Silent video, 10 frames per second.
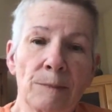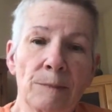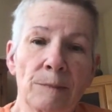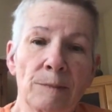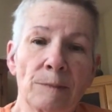
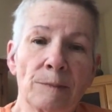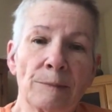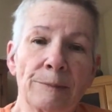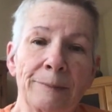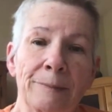
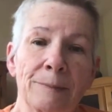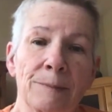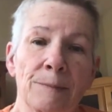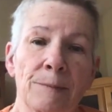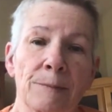
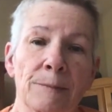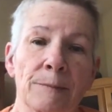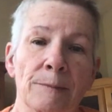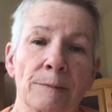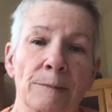
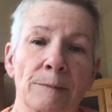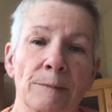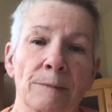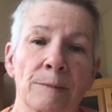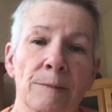
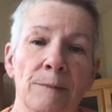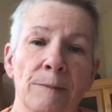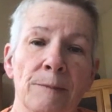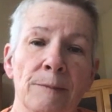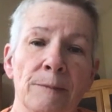
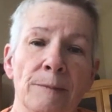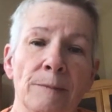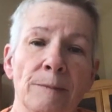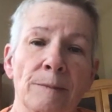The person shown says nothing.